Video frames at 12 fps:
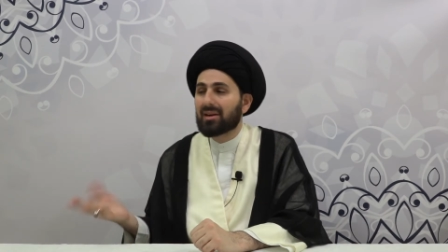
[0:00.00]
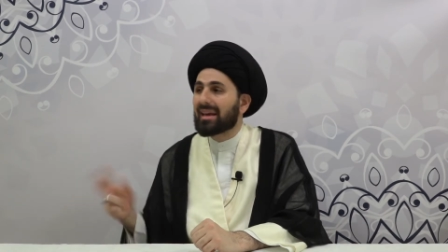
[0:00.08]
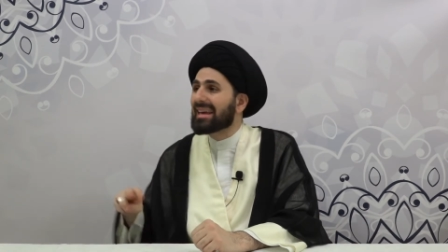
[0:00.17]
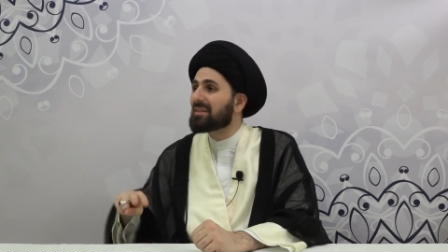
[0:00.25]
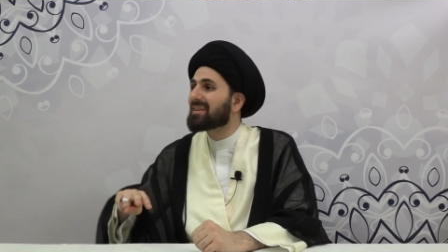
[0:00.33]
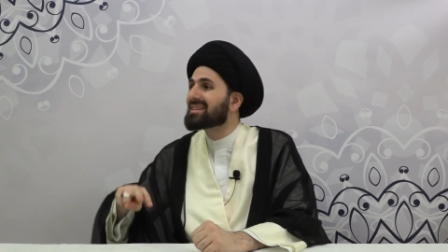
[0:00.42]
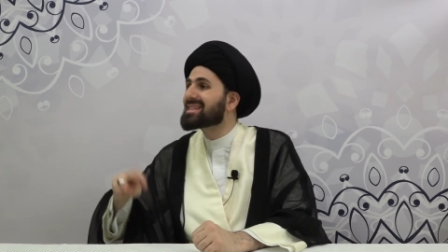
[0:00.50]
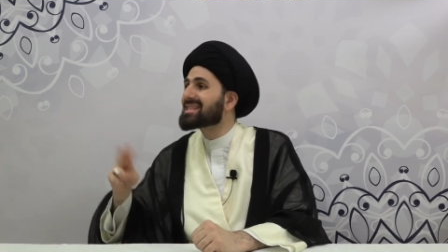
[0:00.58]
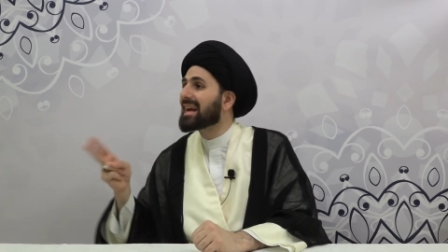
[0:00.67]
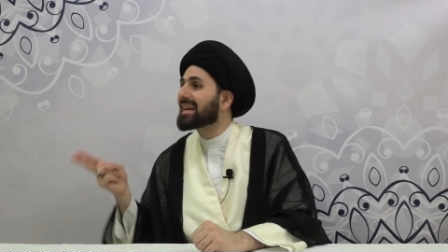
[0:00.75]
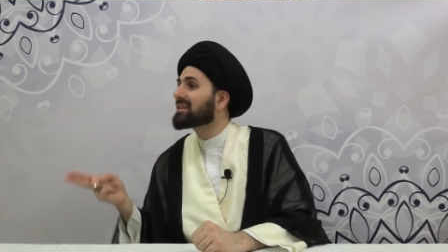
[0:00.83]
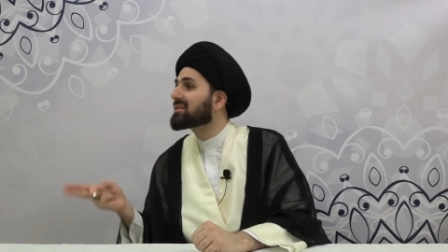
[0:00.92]
Even
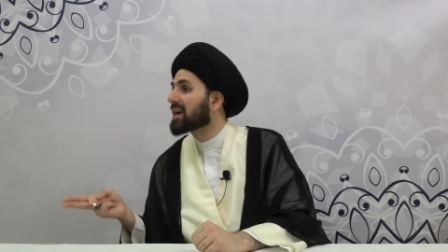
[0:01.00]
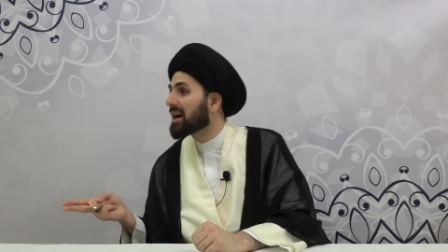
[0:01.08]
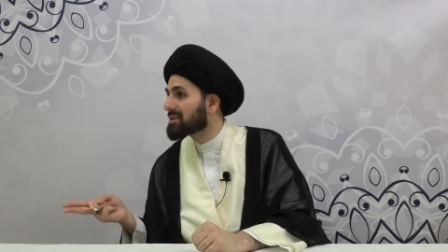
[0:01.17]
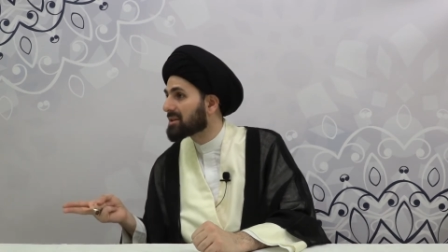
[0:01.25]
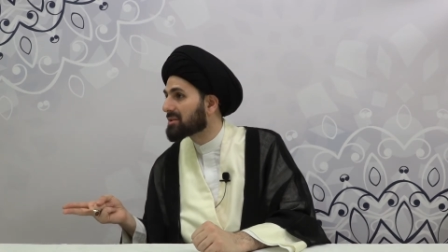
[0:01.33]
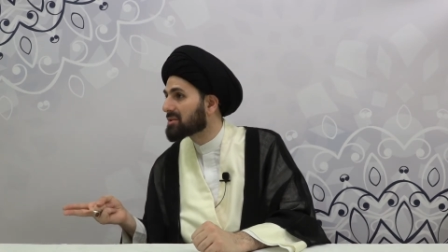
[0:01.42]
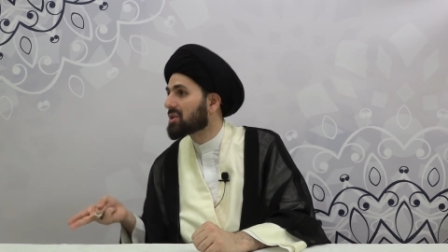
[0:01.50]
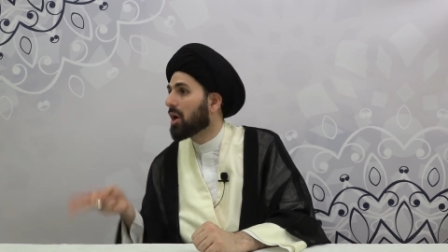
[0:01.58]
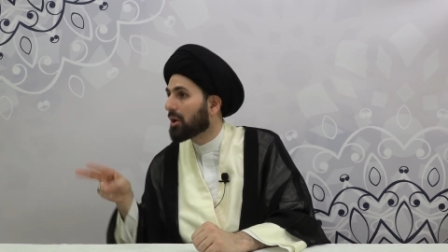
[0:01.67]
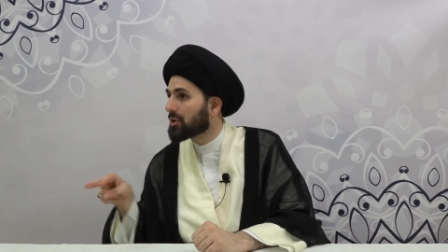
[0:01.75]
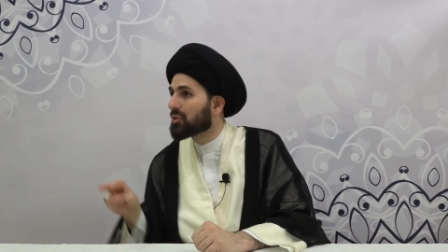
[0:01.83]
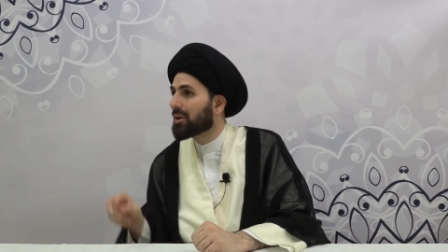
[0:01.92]
second cousins
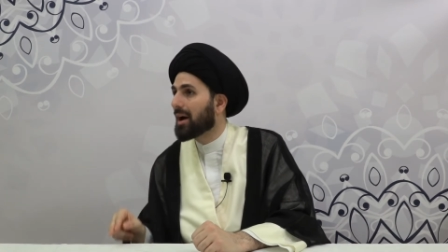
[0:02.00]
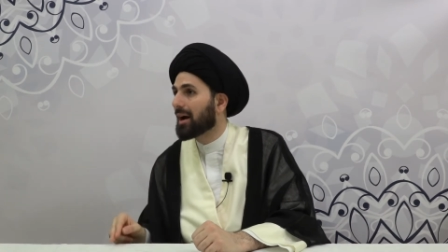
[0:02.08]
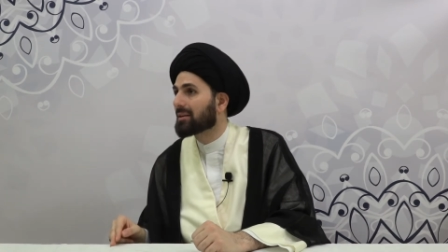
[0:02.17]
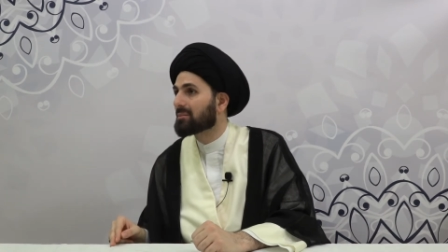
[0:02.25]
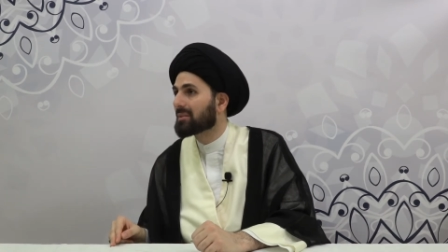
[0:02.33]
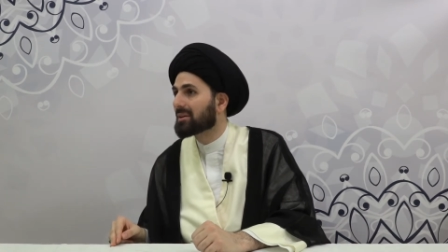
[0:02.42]
are your rahim.